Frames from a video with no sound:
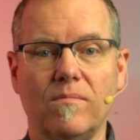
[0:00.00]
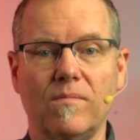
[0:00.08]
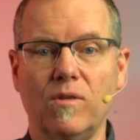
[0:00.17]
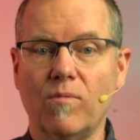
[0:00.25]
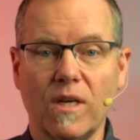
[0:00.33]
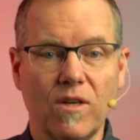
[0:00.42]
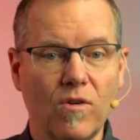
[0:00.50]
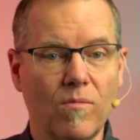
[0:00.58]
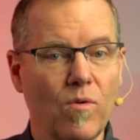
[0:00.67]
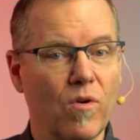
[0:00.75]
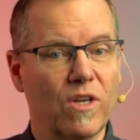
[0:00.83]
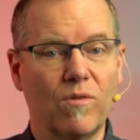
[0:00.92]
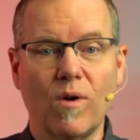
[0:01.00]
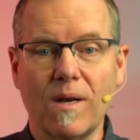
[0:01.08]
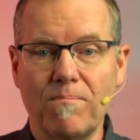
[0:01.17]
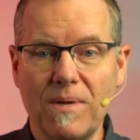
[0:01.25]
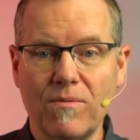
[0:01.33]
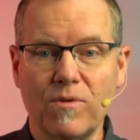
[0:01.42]
You want to know more. You want
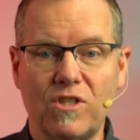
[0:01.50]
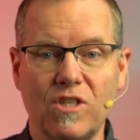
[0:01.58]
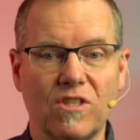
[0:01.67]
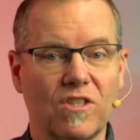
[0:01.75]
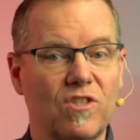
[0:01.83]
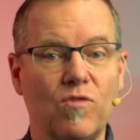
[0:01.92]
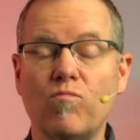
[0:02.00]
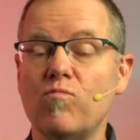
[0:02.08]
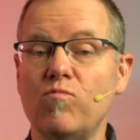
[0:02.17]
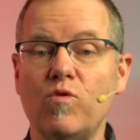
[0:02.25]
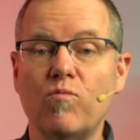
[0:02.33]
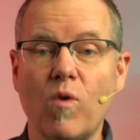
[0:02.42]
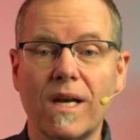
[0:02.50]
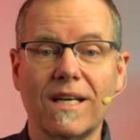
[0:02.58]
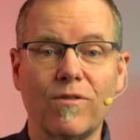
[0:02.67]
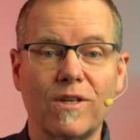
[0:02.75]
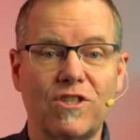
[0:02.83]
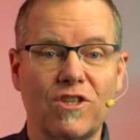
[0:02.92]
to be with Jesus. You, you want to
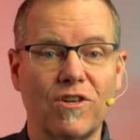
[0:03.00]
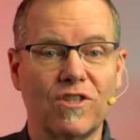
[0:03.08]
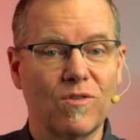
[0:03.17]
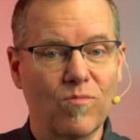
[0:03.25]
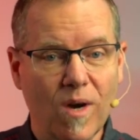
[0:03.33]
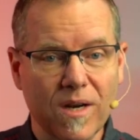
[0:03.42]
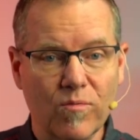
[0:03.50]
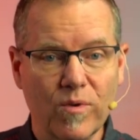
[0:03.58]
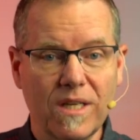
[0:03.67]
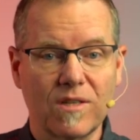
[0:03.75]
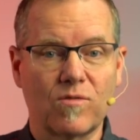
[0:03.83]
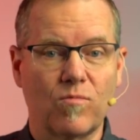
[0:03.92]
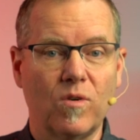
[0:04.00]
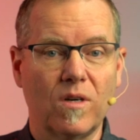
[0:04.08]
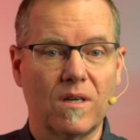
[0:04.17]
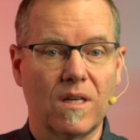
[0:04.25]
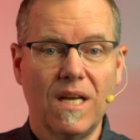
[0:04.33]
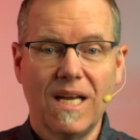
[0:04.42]
go to church. You want to read his
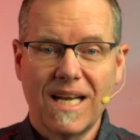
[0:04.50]
word.